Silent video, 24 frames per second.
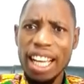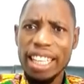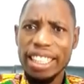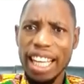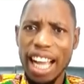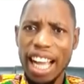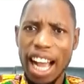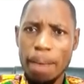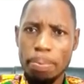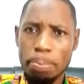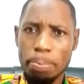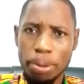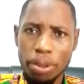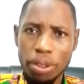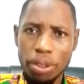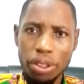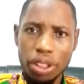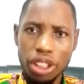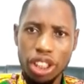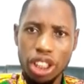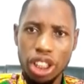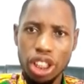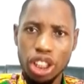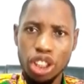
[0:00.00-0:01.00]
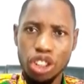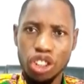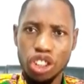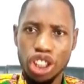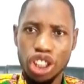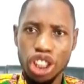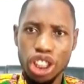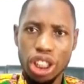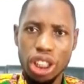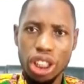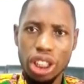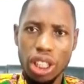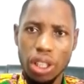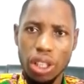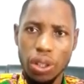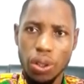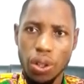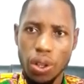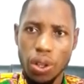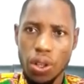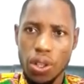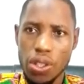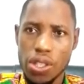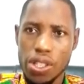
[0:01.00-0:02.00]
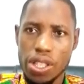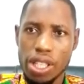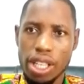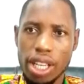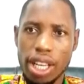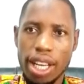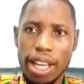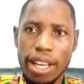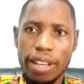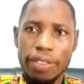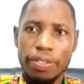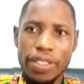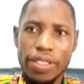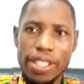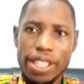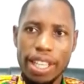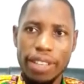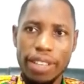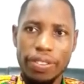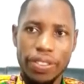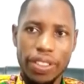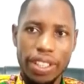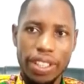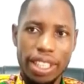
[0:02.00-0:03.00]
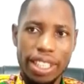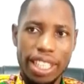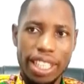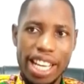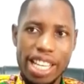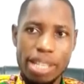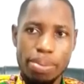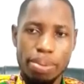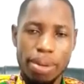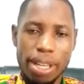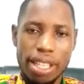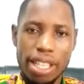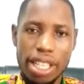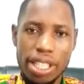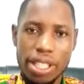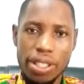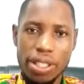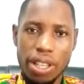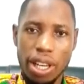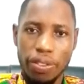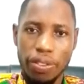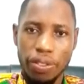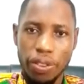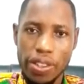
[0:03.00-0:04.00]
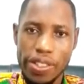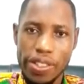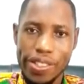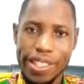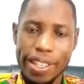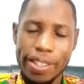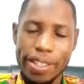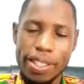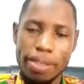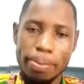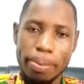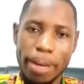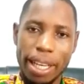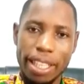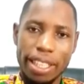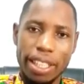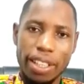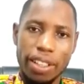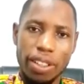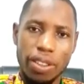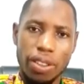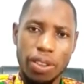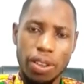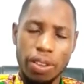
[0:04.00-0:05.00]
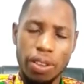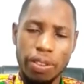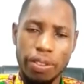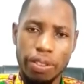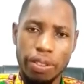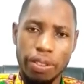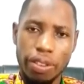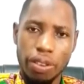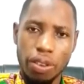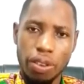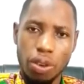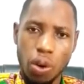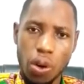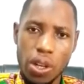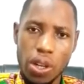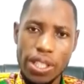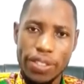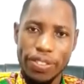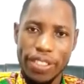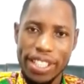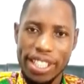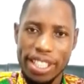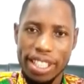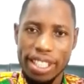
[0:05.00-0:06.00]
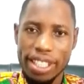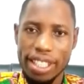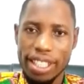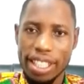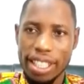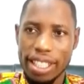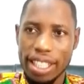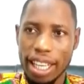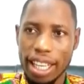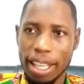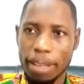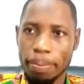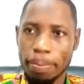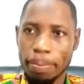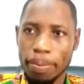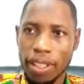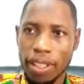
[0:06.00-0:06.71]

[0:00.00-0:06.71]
The approach to teaching the course vis-a-vis the explanation of concepts by the course facilitator,